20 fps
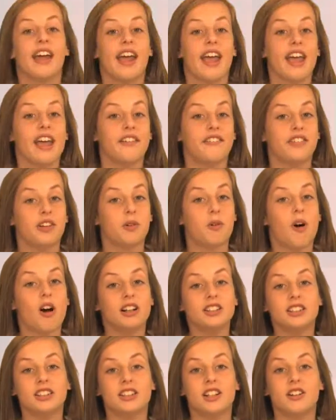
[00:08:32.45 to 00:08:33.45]
If you
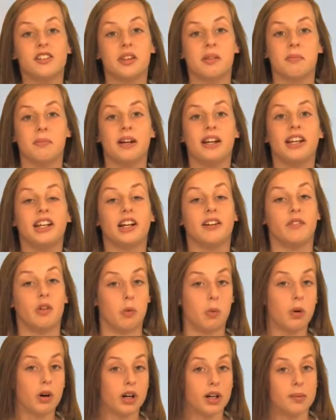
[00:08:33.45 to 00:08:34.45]
want to know the meaning of a
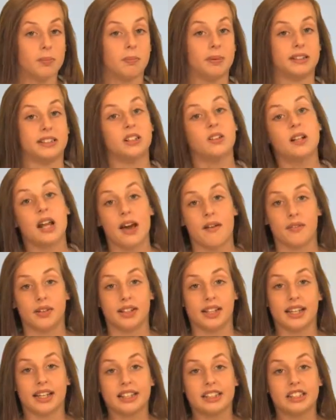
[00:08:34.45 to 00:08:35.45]
word but don't have
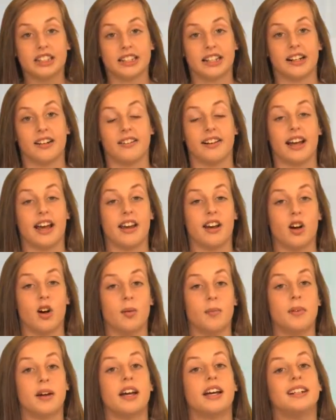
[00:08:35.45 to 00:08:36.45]
a dictionary at
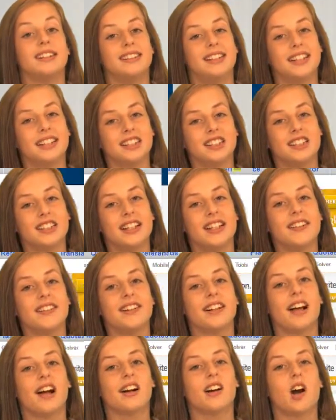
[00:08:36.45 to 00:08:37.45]
home,
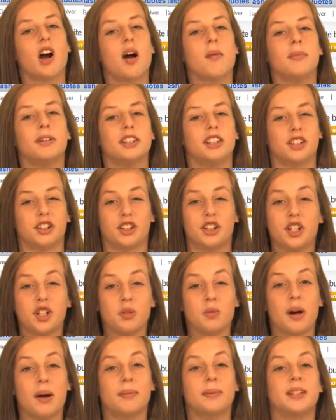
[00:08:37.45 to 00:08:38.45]
dictionary.com is a
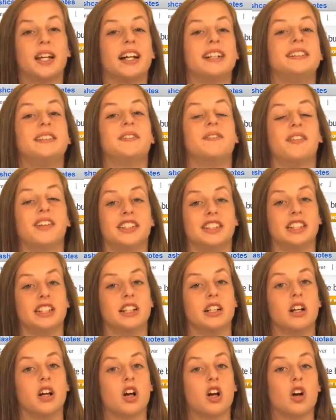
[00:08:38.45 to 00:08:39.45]
good website to
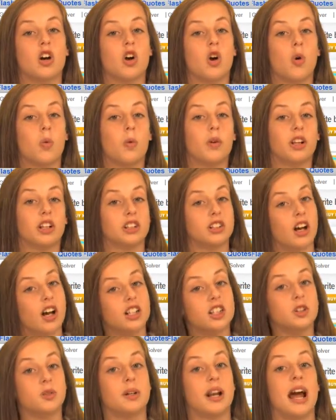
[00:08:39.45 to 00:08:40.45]
visit. Well, there's
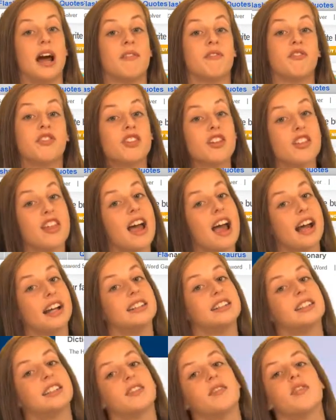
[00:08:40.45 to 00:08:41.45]
also an app for
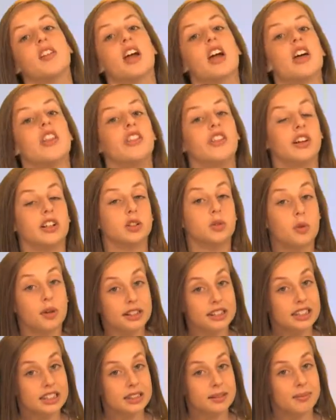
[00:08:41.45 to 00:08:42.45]
that. There's
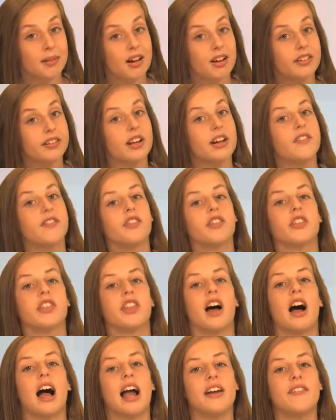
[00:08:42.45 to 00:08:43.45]
one small enough for
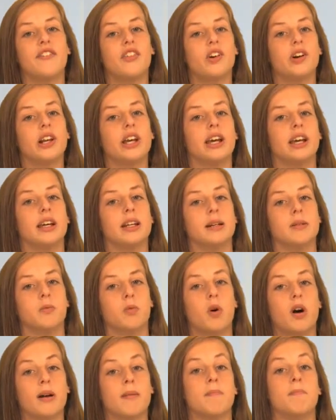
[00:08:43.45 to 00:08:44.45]
the iPhone and
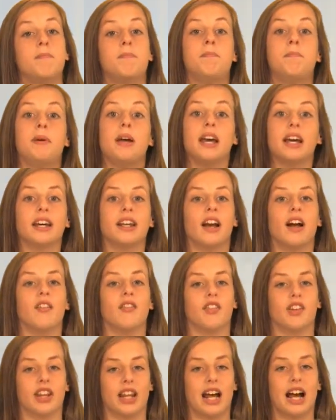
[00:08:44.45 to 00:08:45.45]
one big
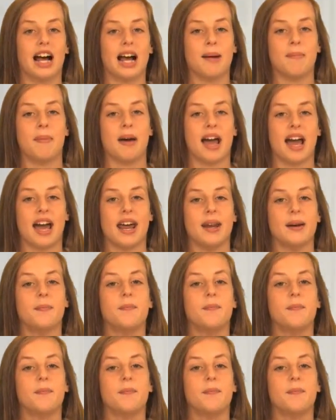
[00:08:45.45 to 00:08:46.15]
enough for the iPad.